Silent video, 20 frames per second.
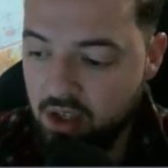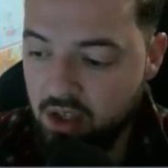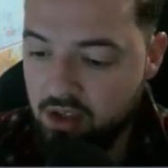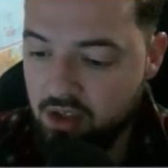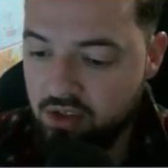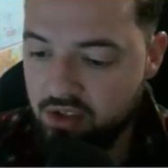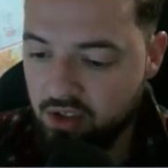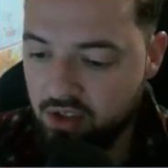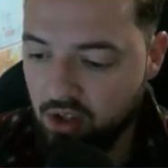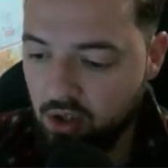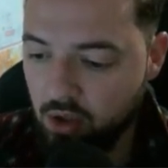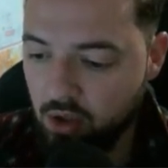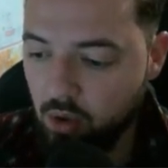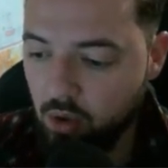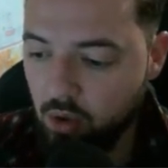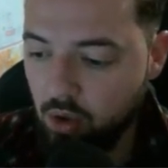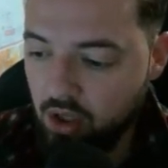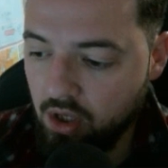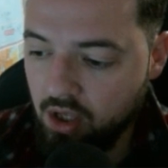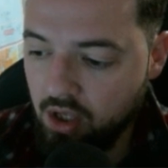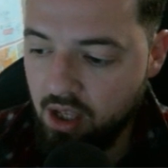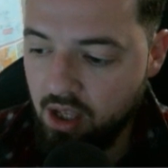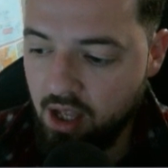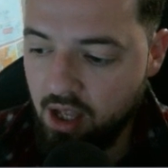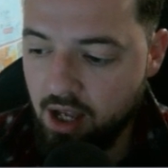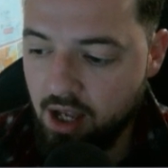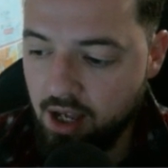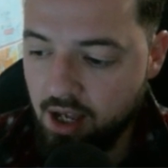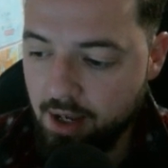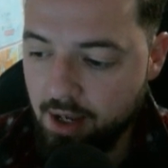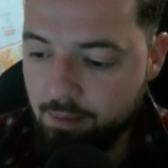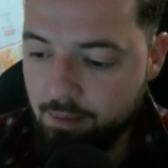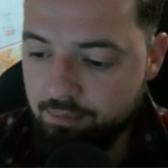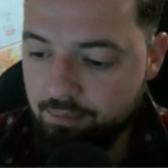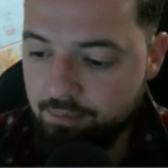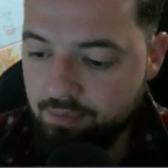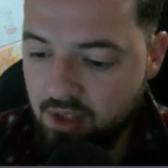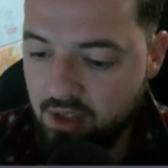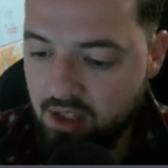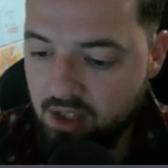So
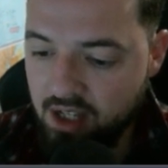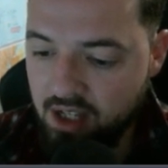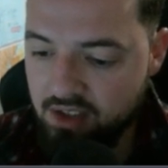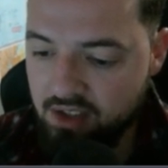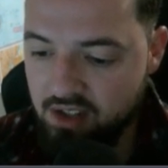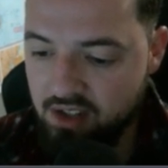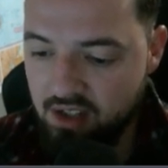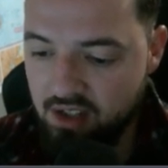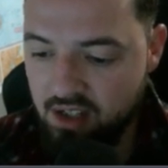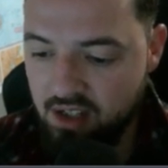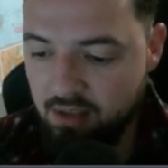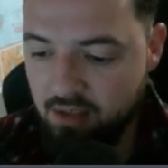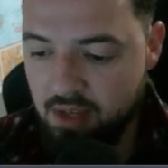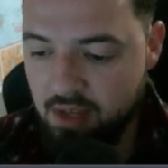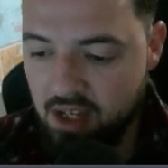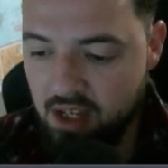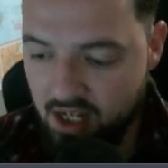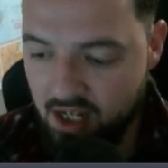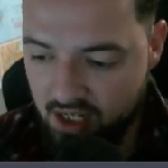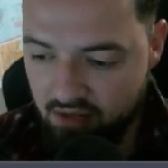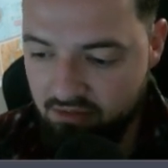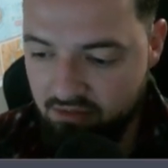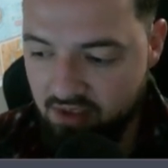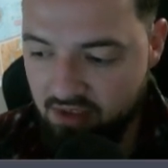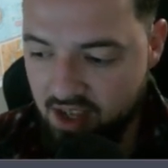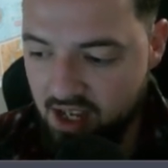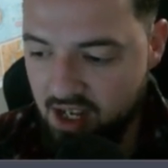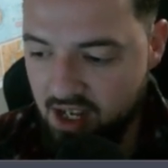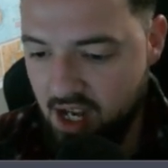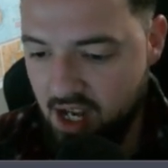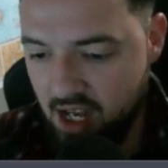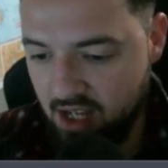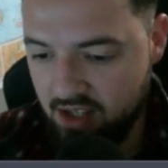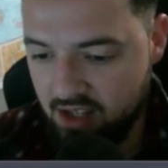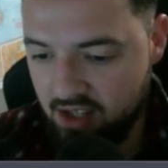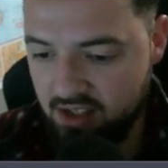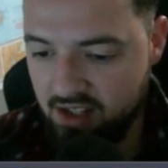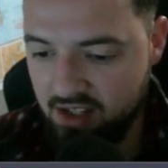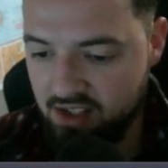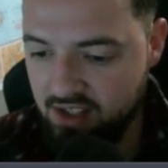it's gonna be kind of vague, and
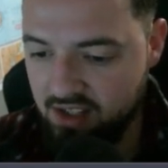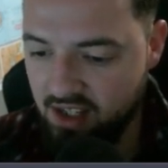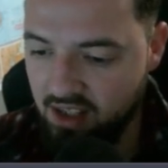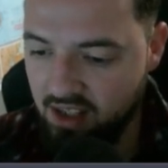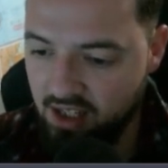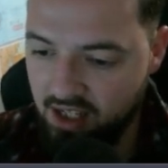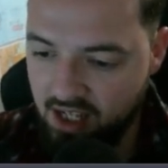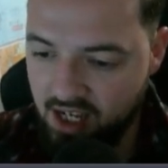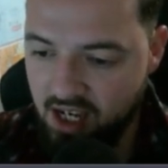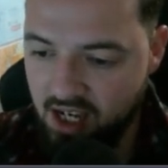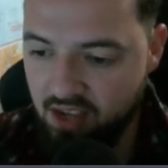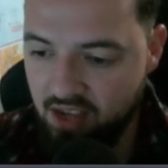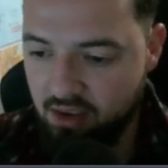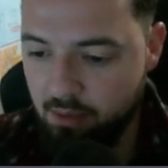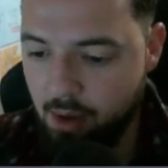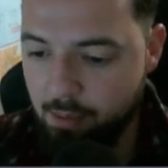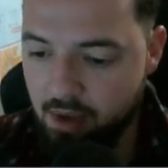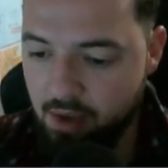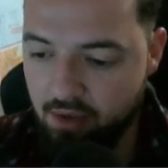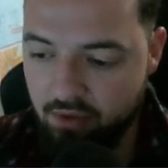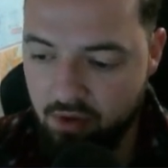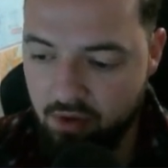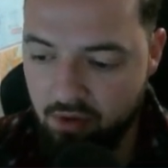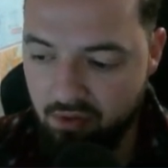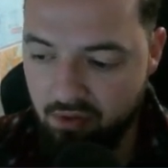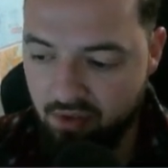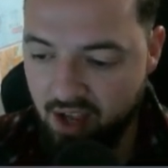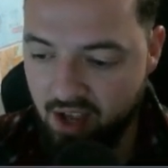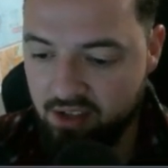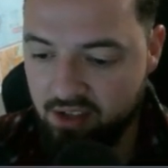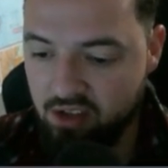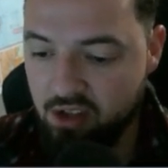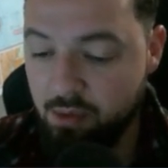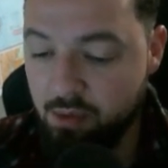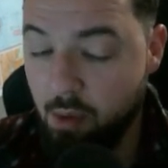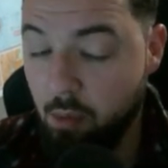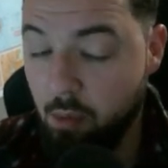it's gonna say hey, there might be a few factors, but we're